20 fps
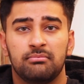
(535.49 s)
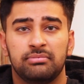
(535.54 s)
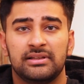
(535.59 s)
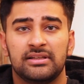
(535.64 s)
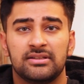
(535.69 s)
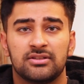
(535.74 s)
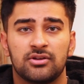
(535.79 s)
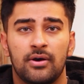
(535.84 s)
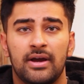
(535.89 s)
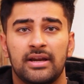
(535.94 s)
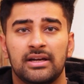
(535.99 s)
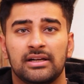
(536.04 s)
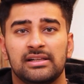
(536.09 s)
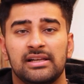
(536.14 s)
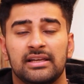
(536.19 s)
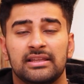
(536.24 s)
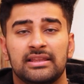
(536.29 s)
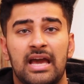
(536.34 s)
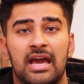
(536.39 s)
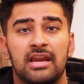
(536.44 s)
Please go ahead and
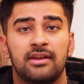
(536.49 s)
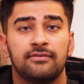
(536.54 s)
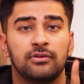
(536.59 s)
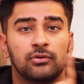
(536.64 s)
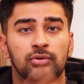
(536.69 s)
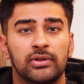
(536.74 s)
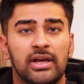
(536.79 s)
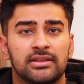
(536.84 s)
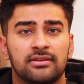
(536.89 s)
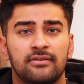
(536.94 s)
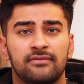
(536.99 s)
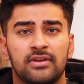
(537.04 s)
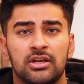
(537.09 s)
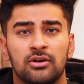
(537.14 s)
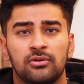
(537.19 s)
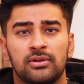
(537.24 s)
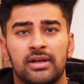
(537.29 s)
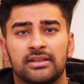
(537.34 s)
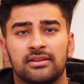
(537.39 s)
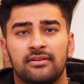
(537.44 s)
click that. If you like the
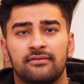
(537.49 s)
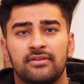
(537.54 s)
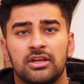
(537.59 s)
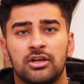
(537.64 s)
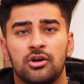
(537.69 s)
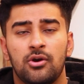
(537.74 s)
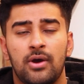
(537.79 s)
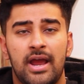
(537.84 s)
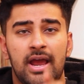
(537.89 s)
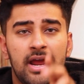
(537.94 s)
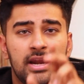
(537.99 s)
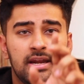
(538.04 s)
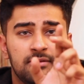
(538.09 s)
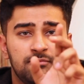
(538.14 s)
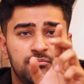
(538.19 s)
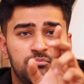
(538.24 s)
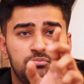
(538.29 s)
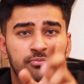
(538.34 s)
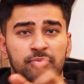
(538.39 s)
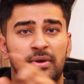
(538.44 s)
video,
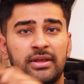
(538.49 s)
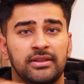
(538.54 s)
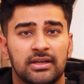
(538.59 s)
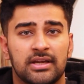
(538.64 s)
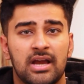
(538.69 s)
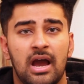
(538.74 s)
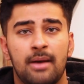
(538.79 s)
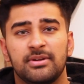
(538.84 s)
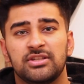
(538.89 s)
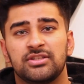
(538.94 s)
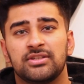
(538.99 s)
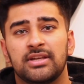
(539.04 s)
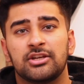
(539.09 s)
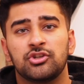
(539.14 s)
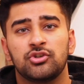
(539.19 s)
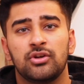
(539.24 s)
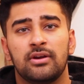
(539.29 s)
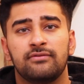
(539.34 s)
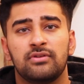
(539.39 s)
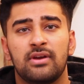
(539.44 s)
and in the comment
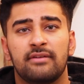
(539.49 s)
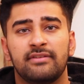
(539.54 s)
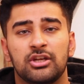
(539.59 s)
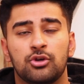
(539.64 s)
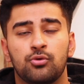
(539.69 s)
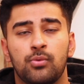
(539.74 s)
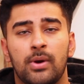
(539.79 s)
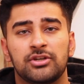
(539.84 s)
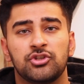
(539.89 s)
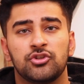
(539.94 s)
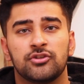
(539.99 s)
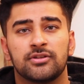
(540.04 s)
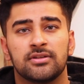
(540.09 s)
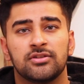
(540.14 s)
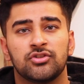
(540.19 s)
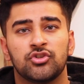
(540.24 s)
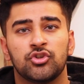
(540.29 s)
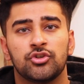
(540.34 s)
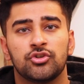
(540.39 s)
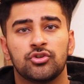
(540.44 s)
section, if you have any questions,
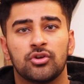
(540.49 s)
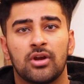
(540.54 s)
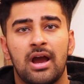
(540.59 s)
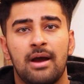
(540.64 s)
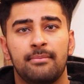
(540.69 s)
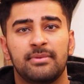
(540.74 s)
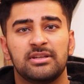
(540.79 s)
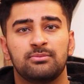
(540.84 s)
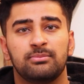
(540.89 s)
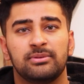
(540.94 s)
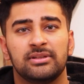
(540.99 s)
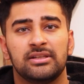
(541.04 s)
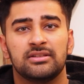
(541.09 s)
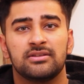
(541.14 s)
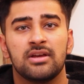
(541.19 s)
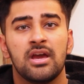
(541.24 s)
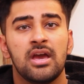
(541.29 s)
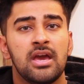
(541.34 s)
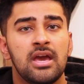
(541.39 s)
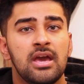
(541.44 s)
concerns, or comments,
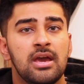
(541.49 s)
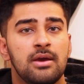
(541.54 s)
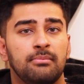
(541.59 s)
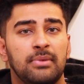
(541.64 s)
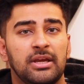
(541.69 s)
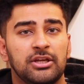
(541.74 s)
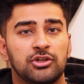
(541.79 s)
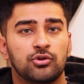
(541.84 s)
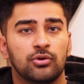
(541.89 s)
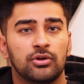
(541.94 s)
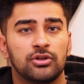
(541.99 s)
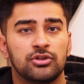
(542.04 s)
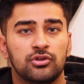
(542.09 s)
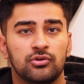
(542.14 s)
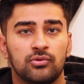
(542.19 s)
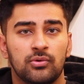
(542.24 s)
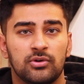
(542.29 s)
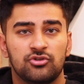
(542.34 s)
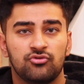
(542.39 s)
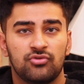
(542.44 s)
please make sure
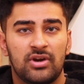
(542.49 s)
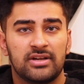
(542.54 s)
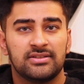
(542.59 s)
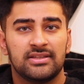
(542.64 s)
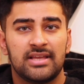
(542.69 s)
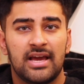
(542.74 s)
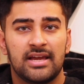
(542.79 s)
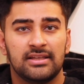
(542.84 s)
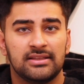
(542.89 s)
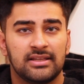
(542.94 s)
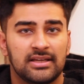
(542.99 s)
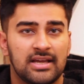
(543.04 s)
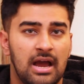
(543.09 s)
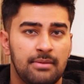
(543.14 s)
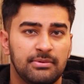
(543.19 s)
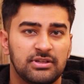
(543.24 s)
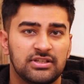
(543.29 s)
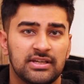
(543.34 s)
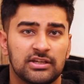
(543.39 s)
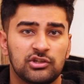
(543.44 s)
to address that in the
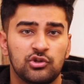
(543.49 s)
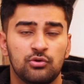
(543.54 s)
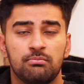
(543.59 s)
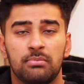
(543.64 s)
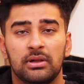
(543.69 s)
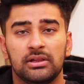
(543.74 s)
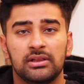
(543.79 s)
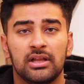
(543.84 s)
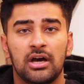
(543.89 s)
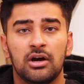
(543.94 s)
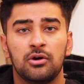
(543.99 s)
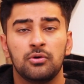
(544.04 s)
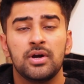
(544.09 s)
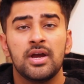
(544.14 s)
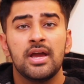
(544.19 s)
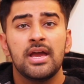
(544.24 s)
comment section below.